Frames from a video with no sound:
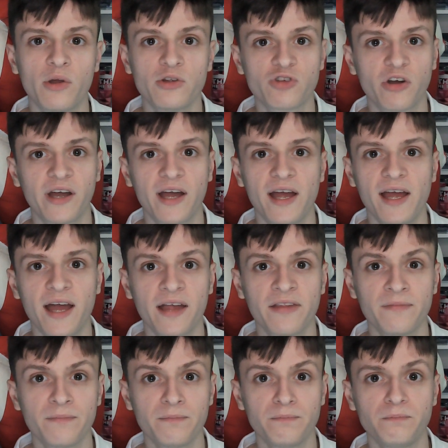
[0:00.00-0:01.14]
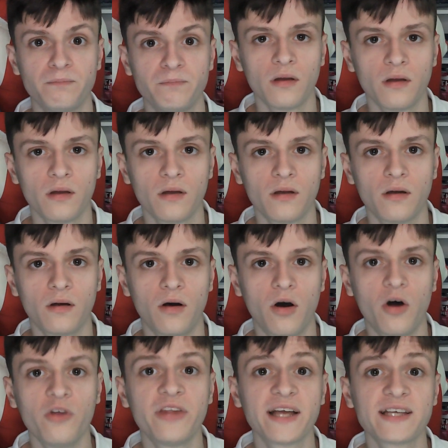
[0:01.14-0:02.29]
and try it again.
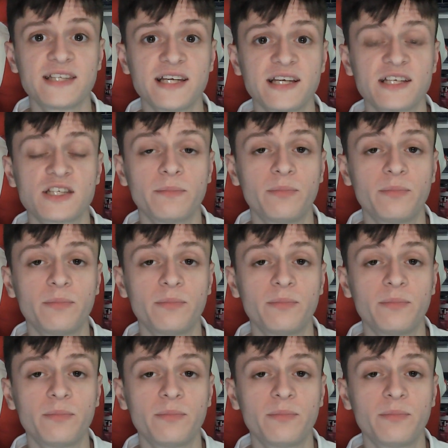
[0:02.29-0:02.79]
On deck 6, the